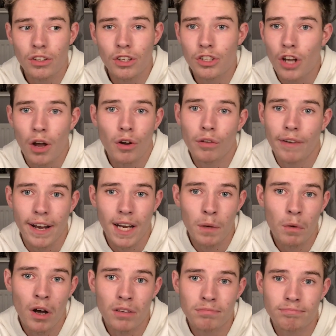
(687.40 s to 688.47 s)
you don't love
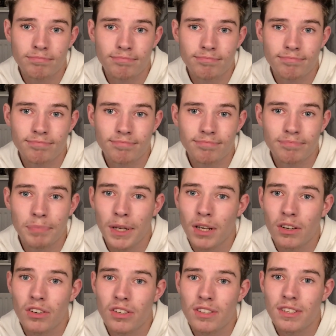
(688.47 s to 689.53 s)
anyone,
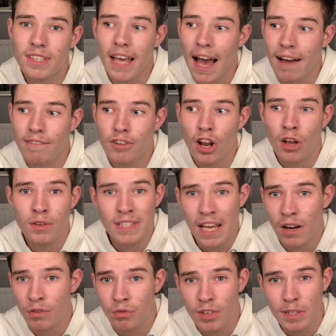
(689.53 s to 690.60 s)
because you have no
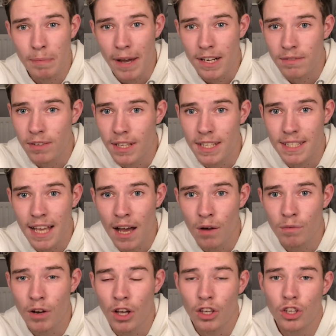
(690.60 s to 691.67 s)
self-respect for
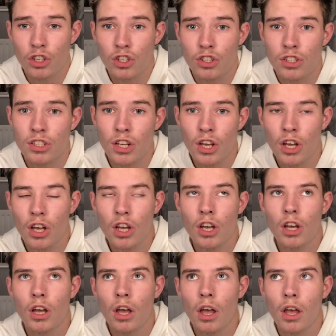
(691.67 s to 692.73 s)
yourself. Like,
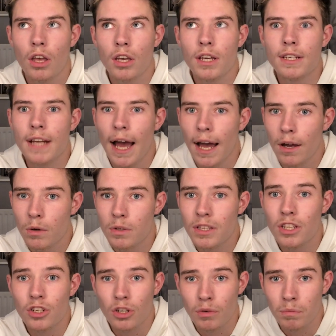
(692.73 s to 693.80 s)
you're down
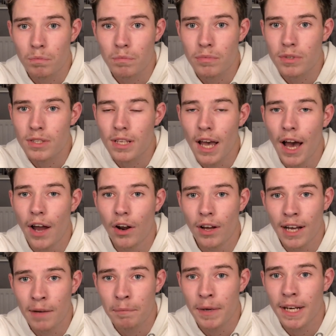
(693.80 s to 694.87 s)
in the dumps, and
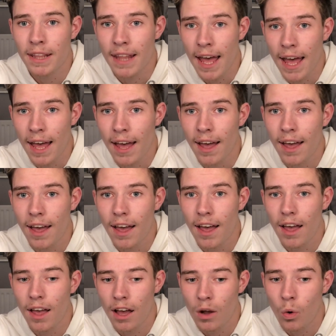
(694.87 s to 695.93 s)
I have been in there
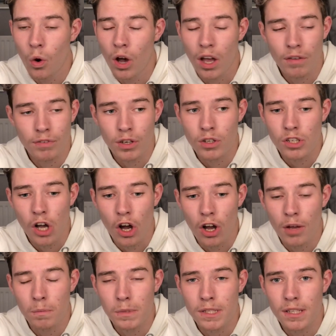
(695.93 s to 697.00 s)
quite a few
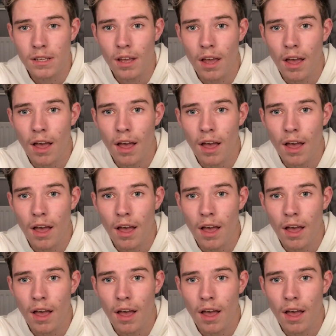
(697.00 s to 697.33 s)
times,